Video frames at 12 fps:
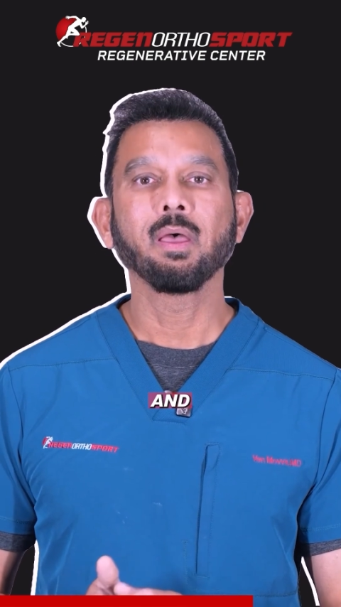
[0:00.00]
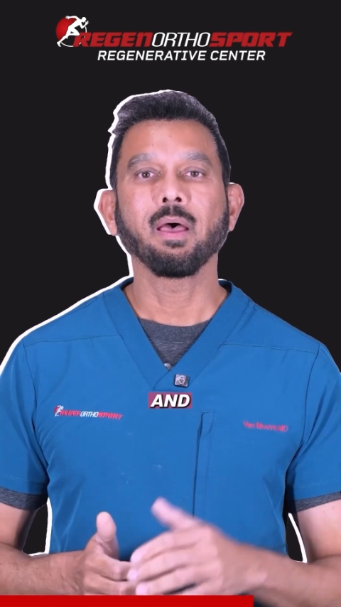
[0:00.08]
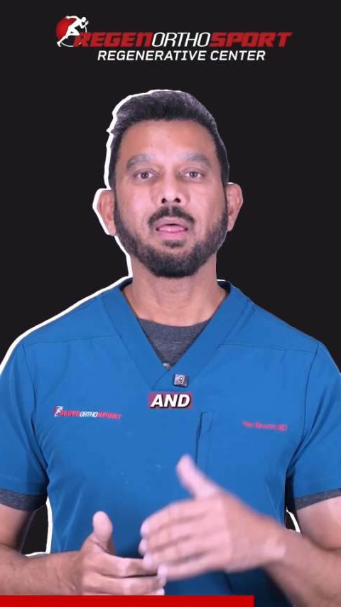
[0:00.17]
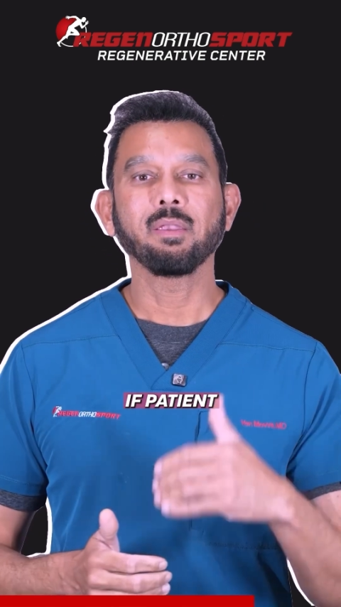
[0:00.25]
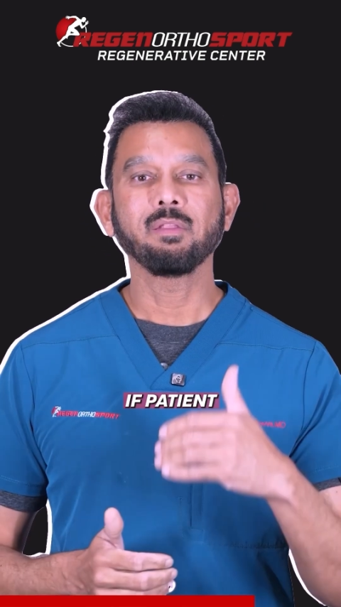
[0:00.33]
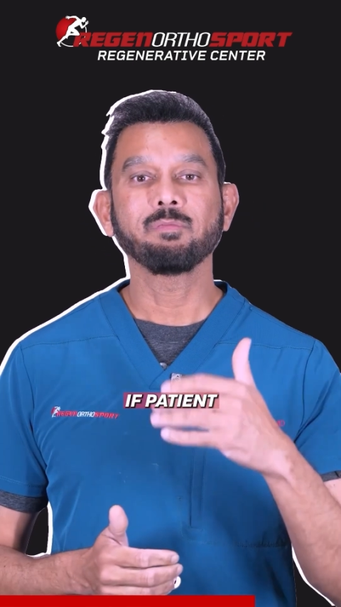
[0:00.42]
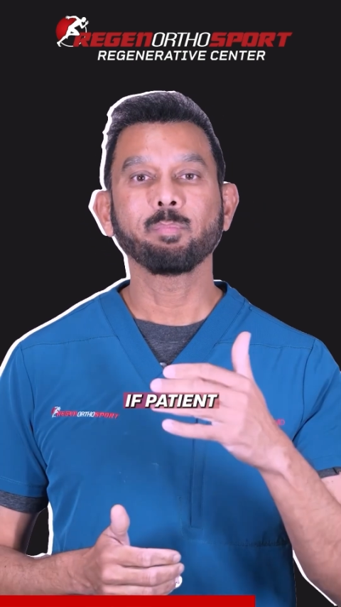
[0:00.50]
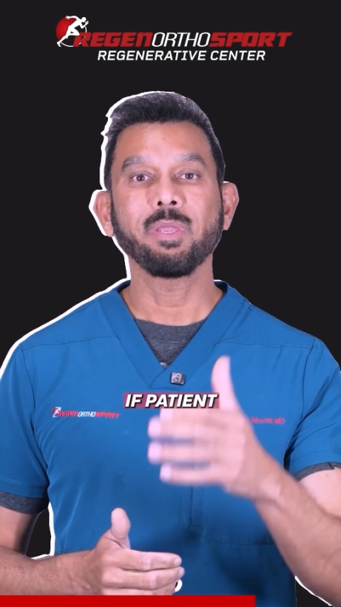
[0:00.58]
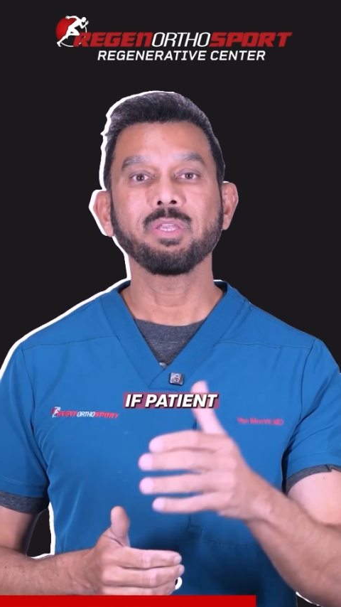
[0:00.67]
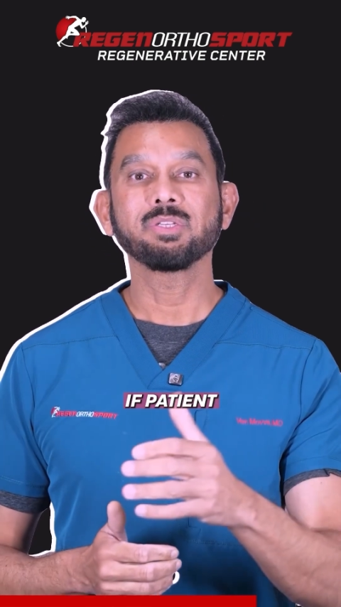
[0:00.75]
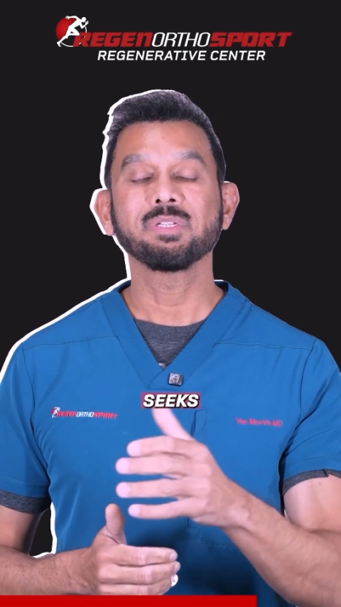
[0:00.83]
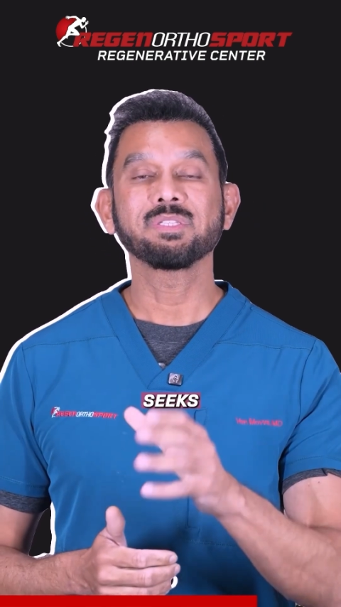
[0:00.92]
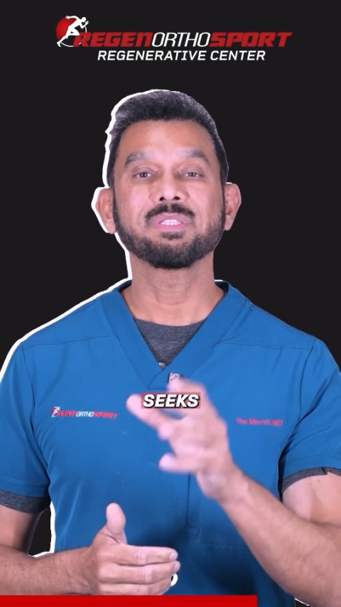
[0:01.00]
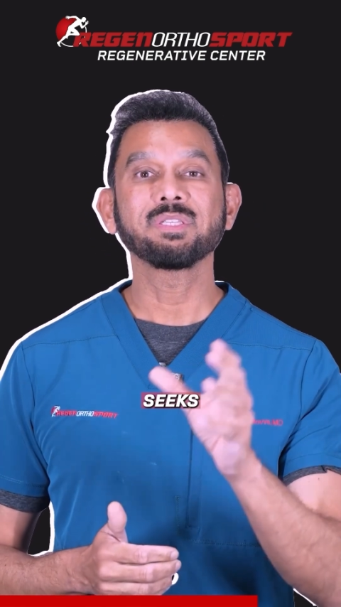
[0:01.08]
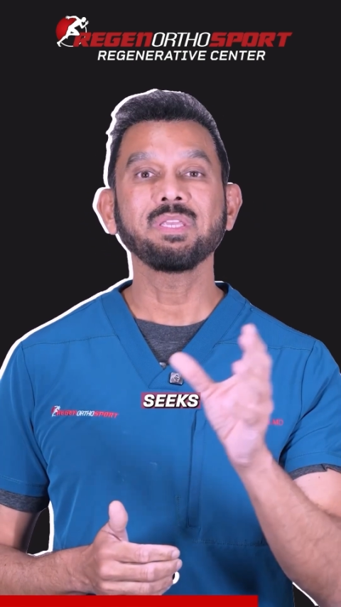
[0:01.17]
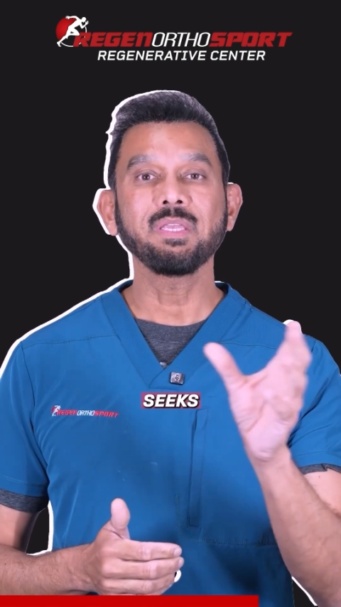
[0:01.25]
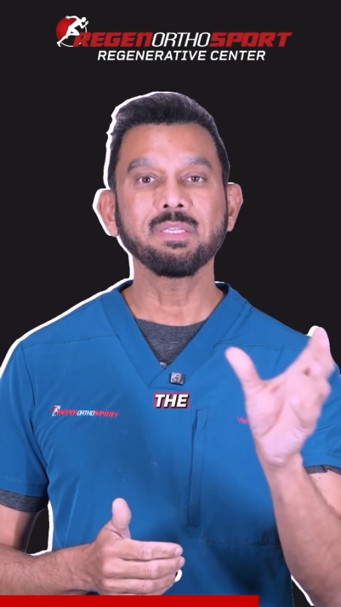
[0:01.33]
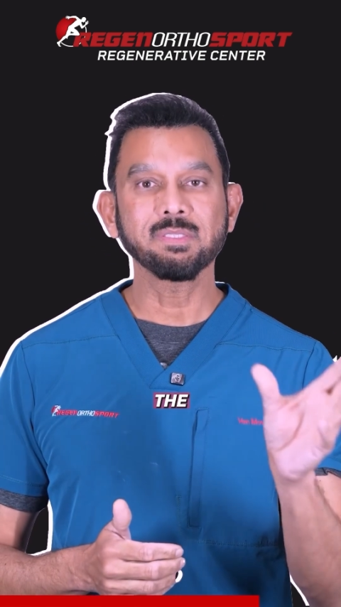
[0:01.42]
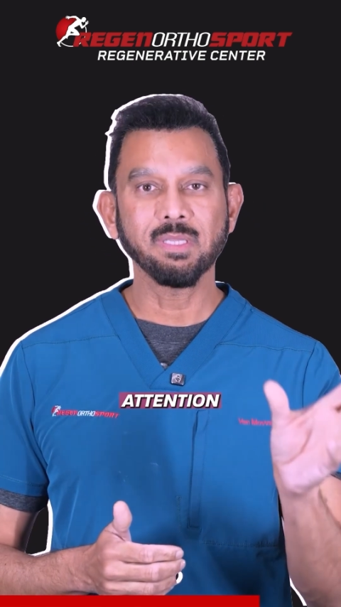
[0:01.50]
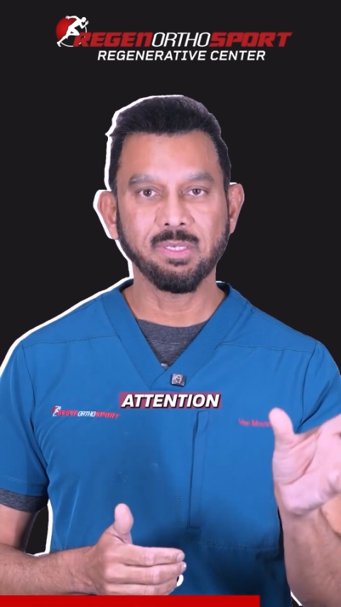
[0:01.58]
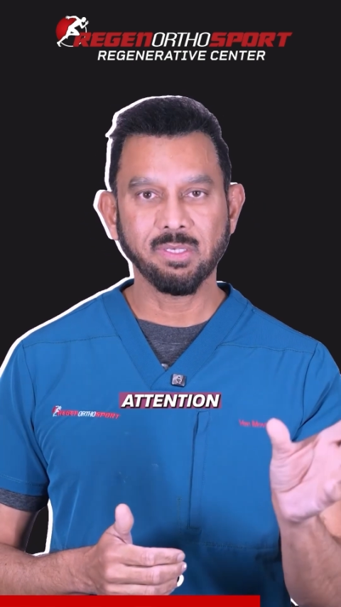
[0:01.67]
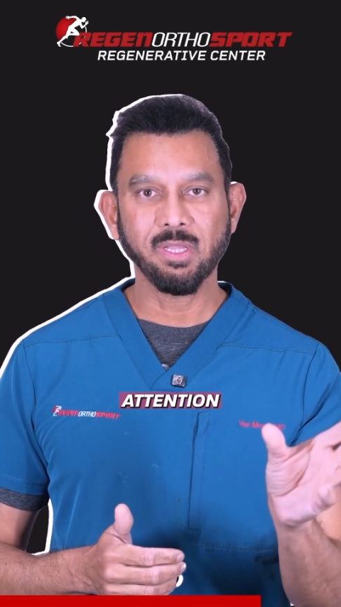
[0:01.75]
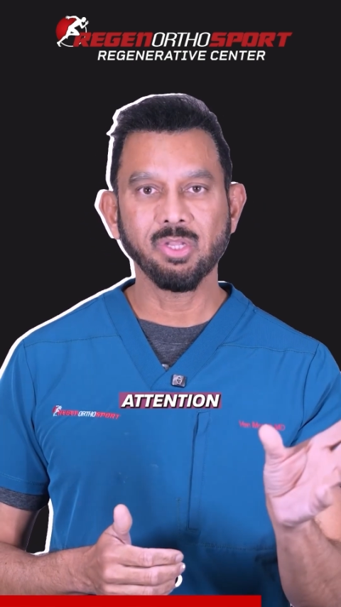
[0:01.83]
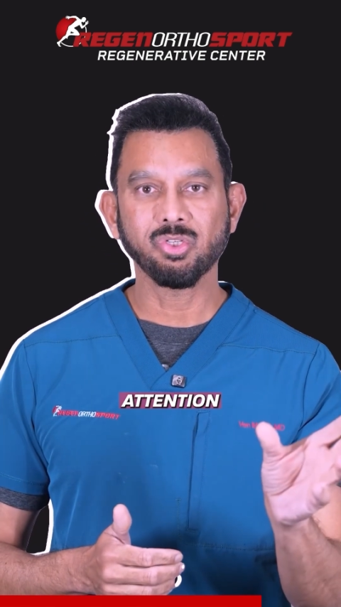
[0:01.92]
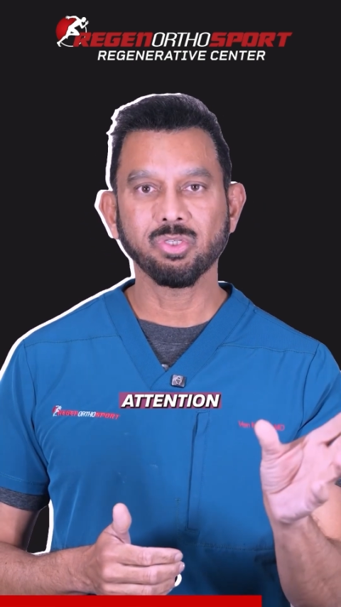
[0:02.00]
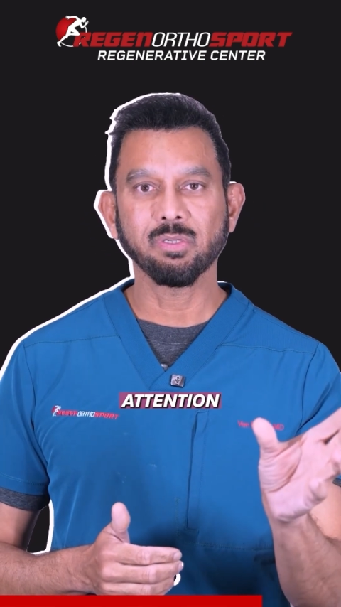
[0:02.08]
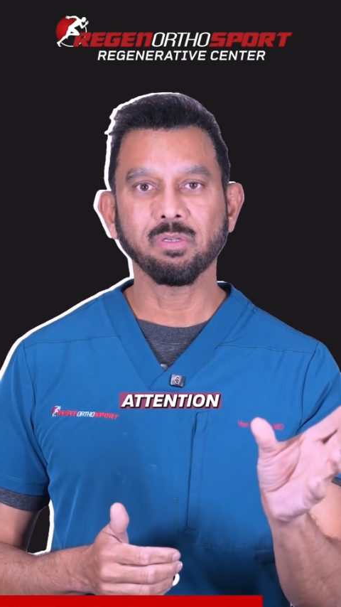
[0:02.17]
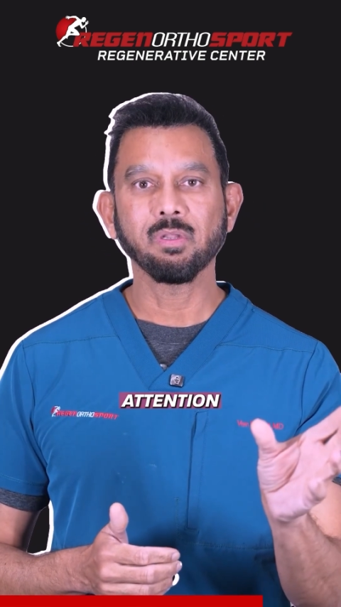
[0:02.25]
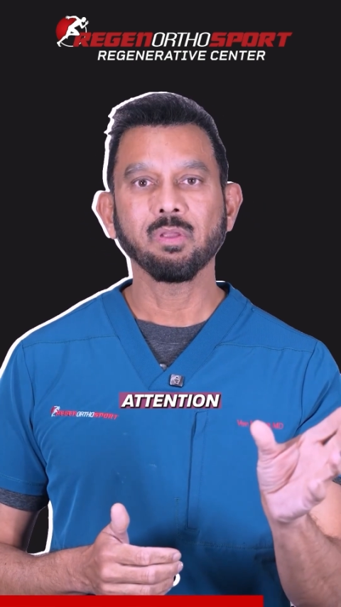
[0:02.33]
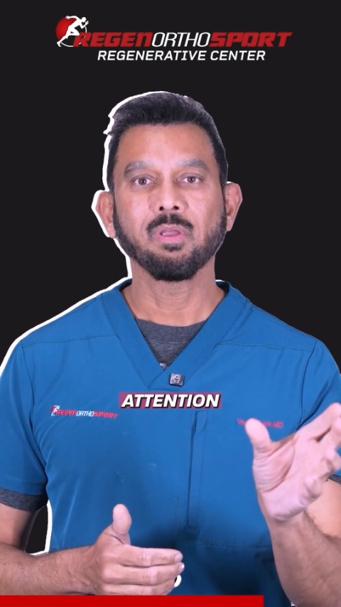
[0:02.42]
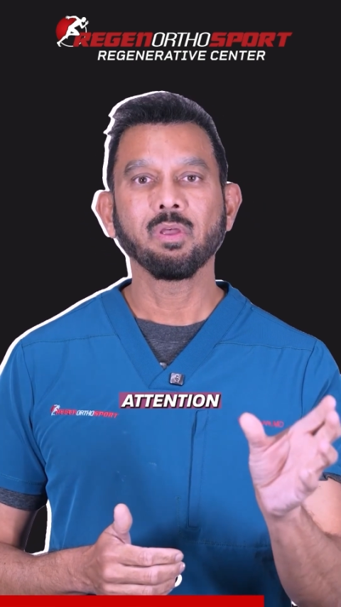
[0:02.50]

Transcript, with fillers: and if patient seeks the attention